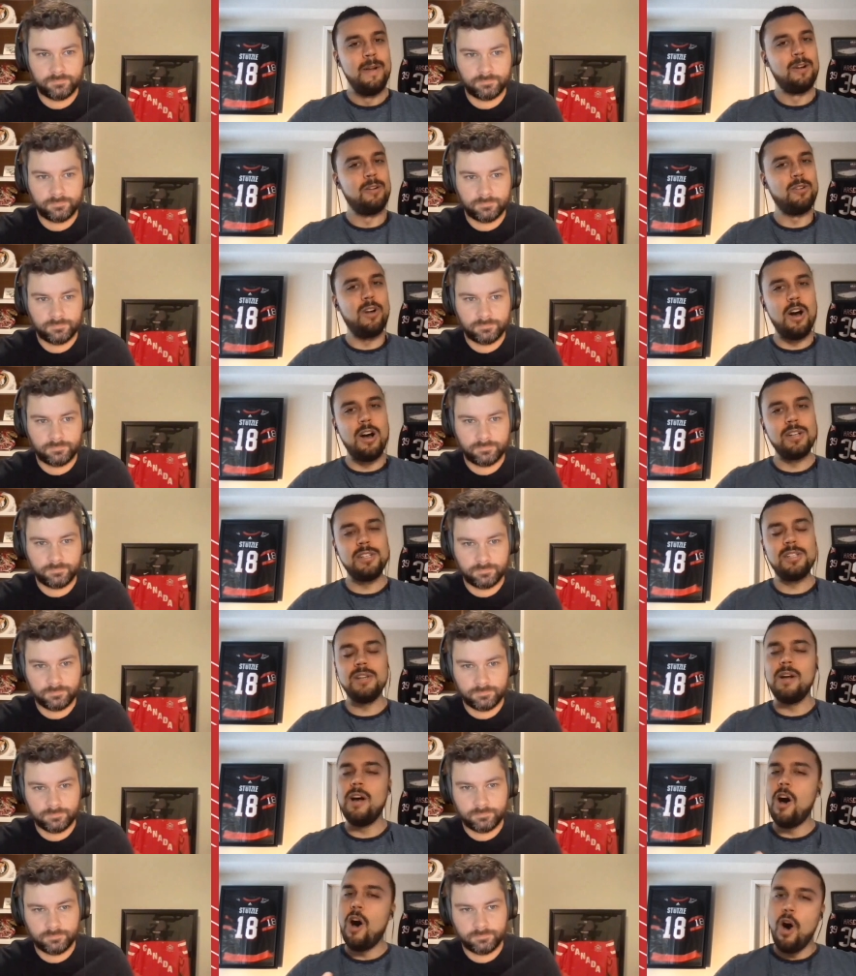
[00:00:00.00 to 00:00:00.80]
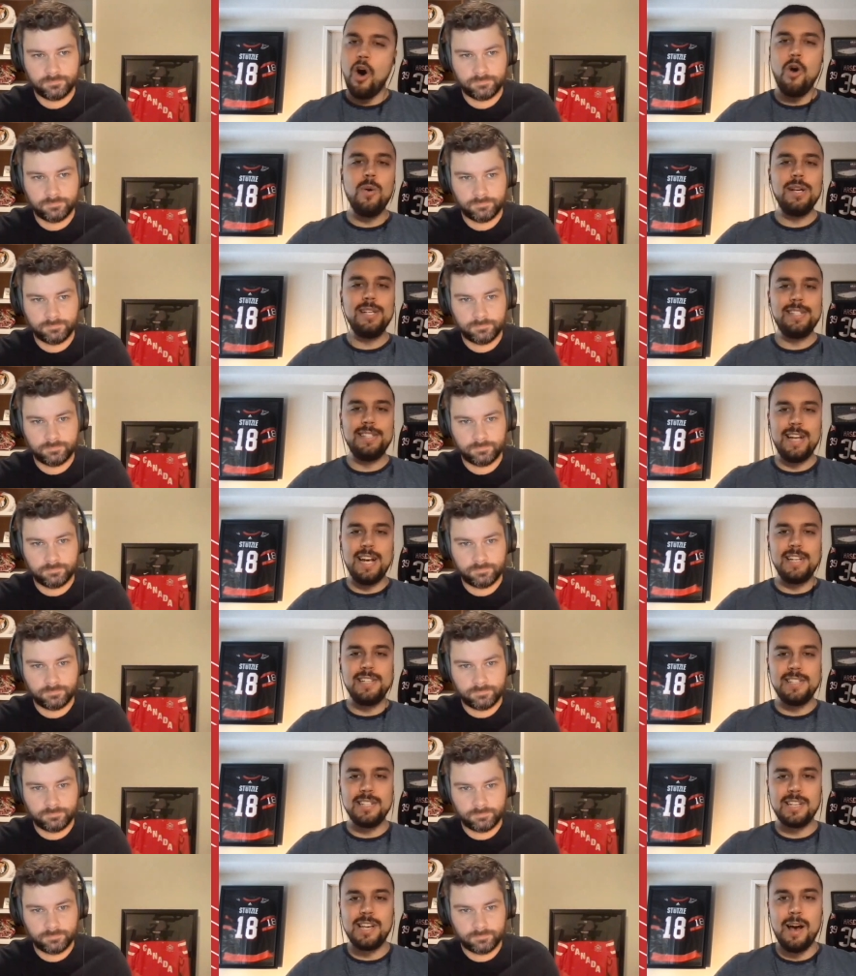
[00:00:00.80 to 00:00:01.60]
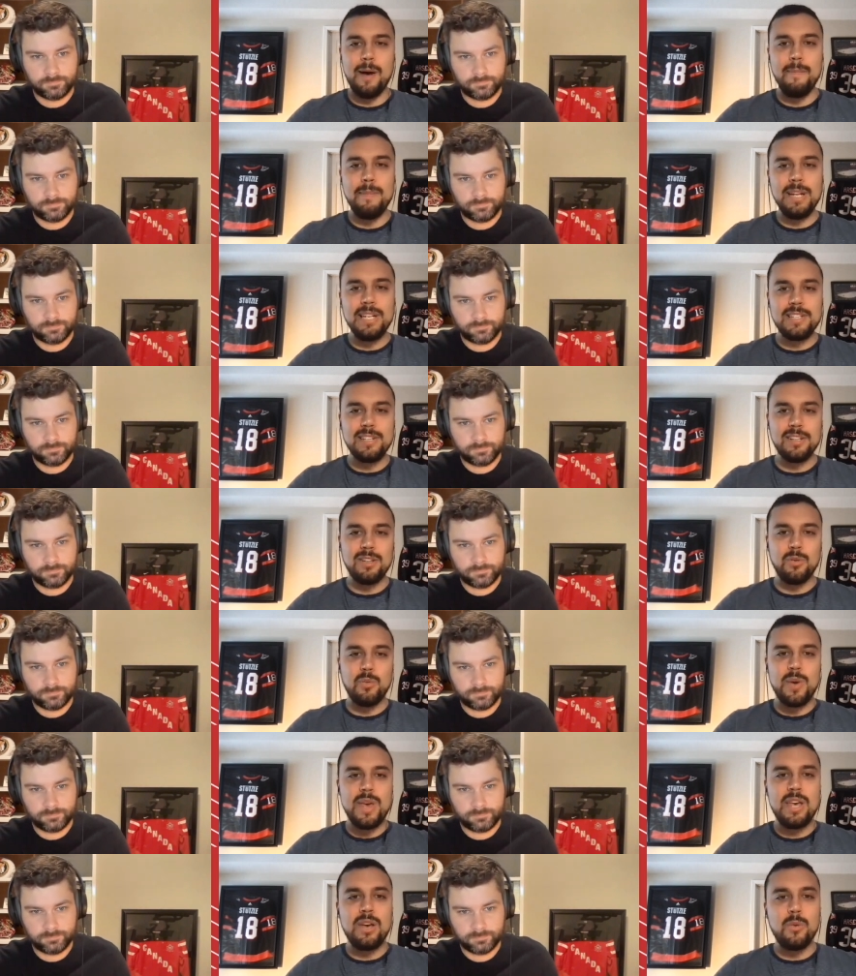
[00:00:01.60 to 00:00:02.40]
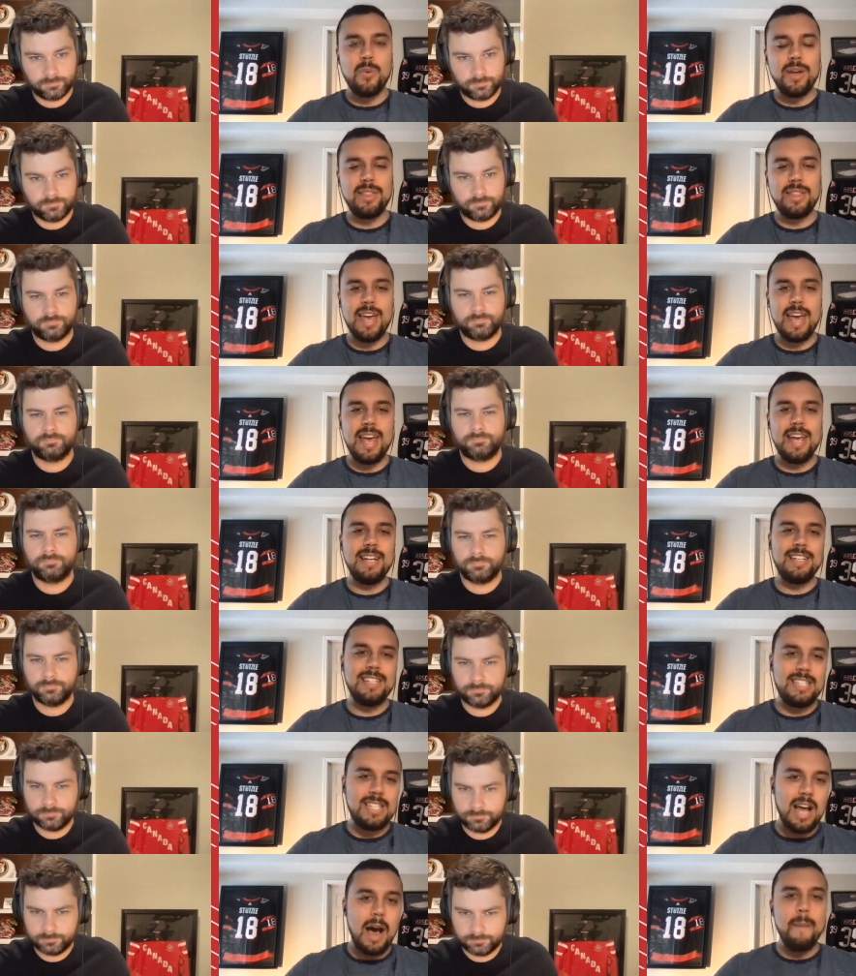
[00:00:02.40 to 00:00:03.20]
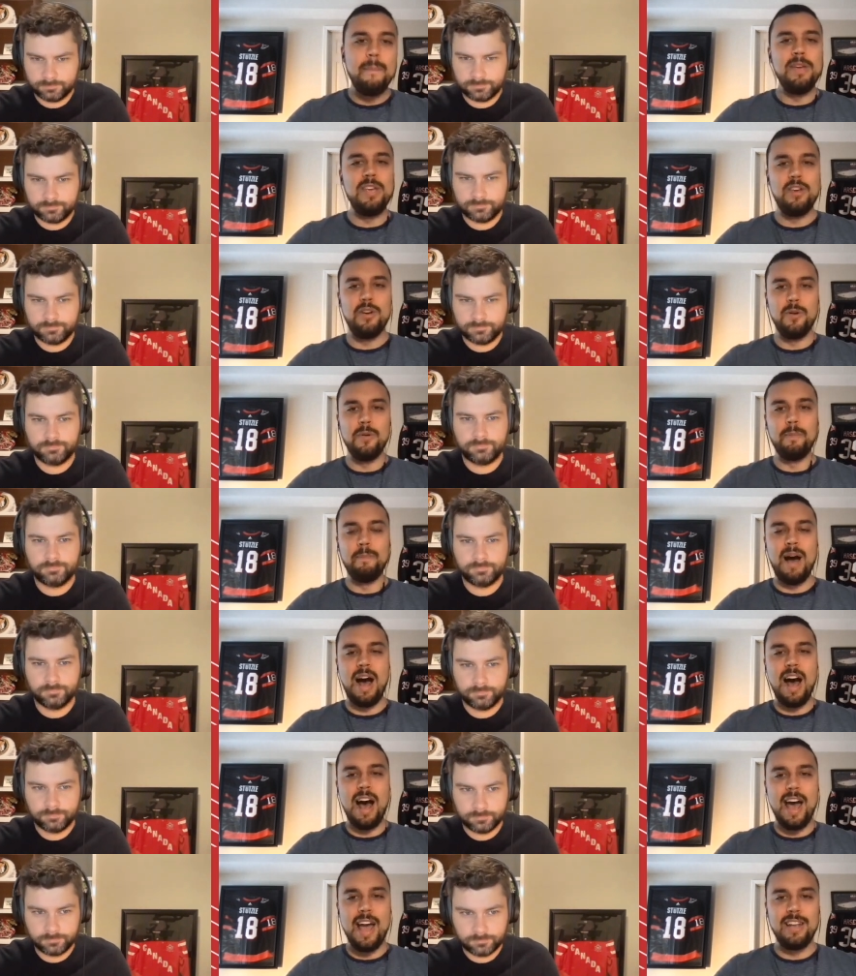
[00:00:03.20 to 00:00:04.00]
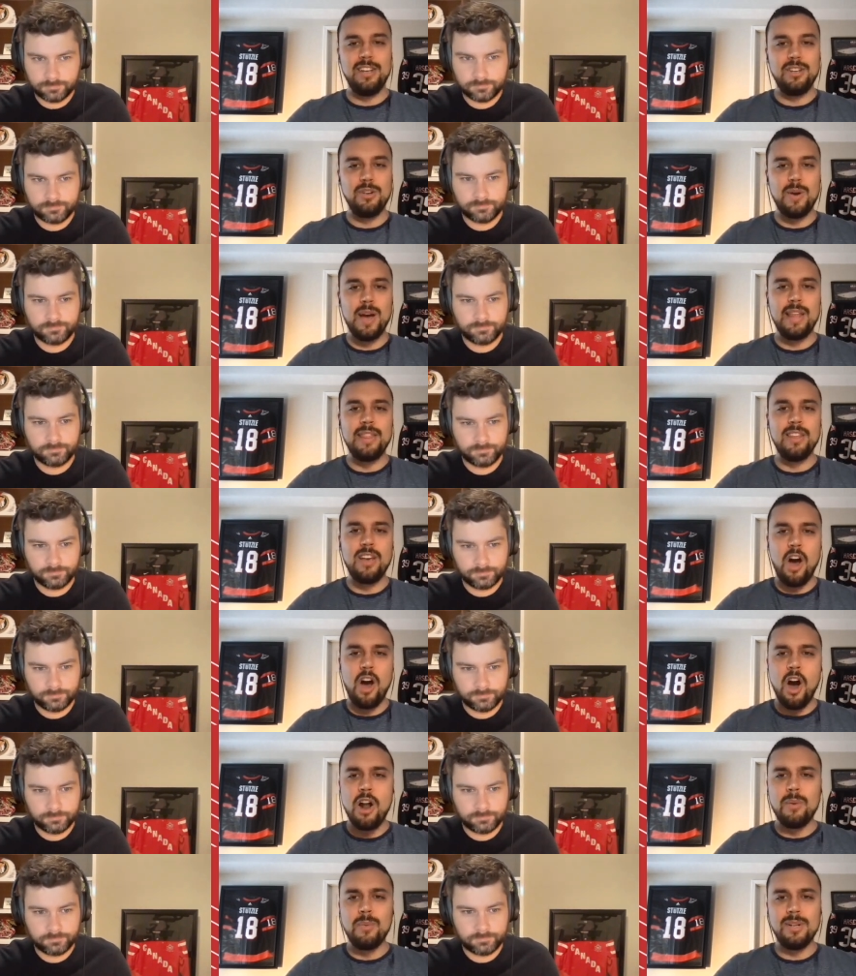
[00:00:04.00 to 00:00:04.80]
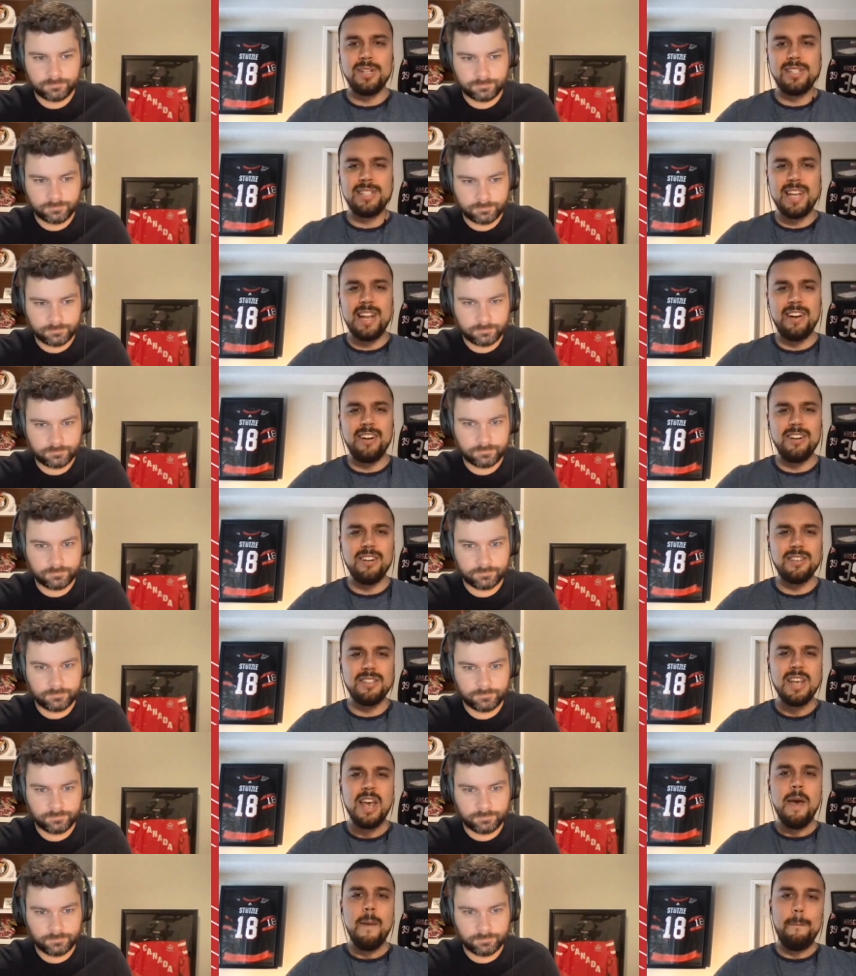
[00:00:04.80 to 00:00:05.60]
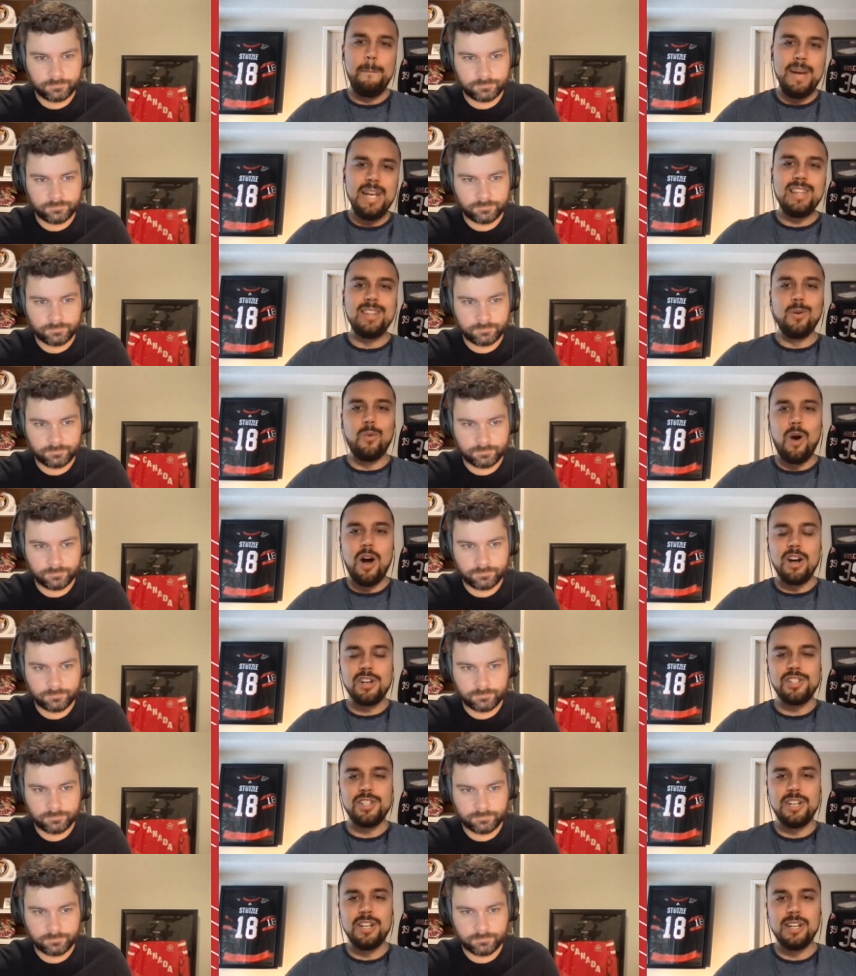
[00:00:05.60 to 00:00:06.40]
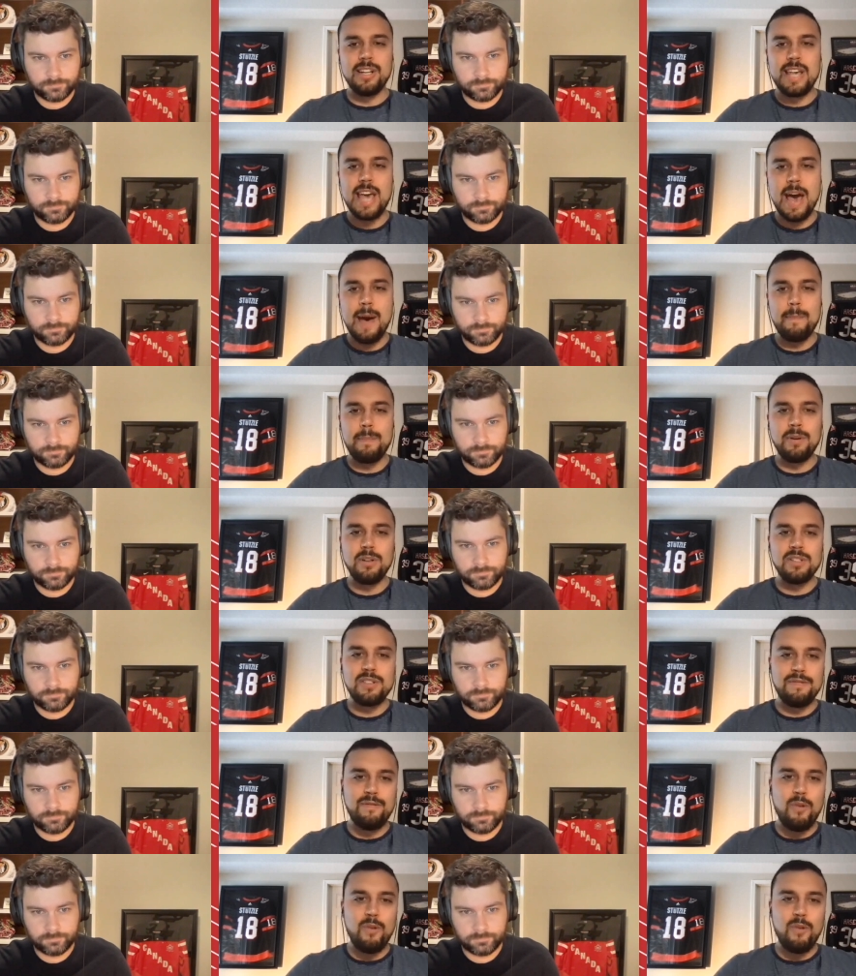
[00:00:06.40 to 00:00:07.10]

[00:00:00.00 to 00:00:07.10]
Speaker 1: Ross, always nice to come into the week with a W behind you. And the Ottawa Senators beat the Washington Capitals